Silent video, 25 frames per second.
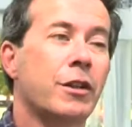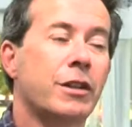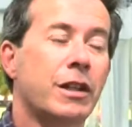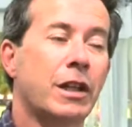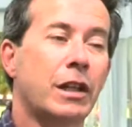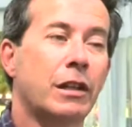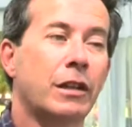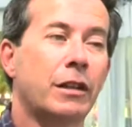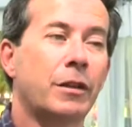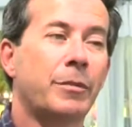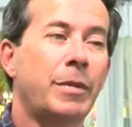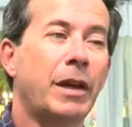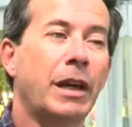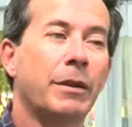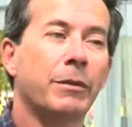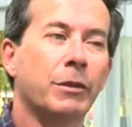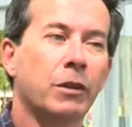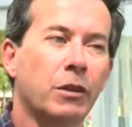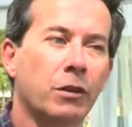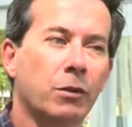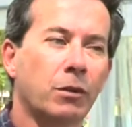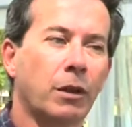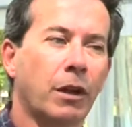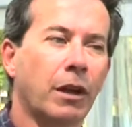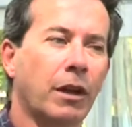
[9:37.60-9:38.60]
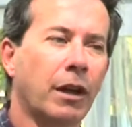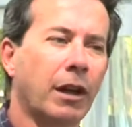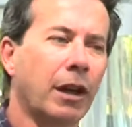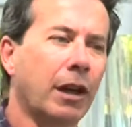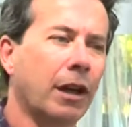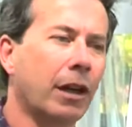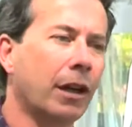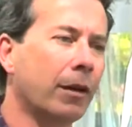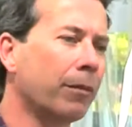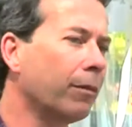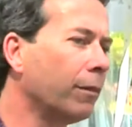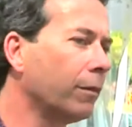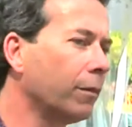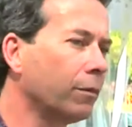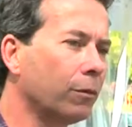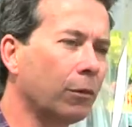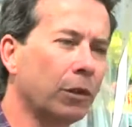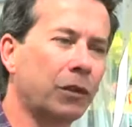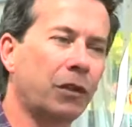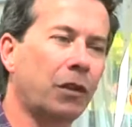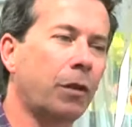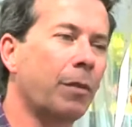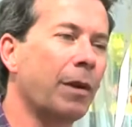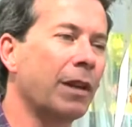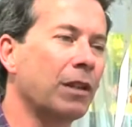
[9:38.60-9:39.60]
Hotel and apartments, um,
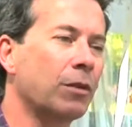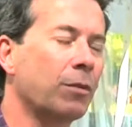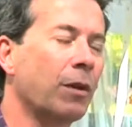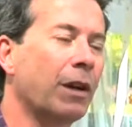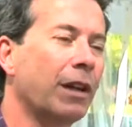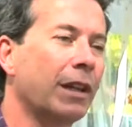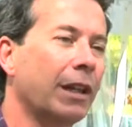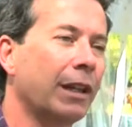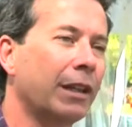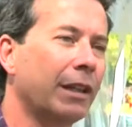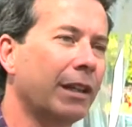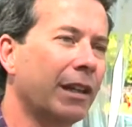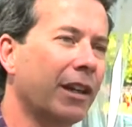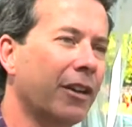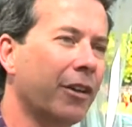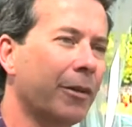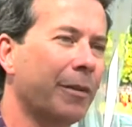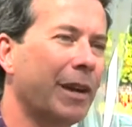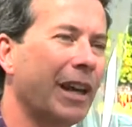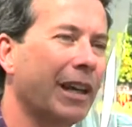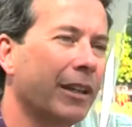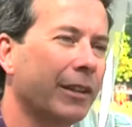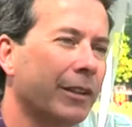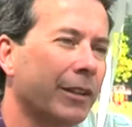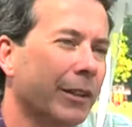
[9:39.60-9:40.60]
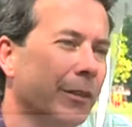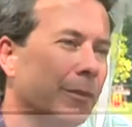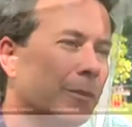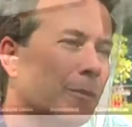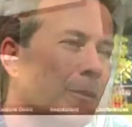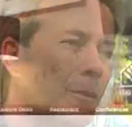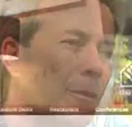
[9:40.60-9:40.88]
what's the best way they can go about it?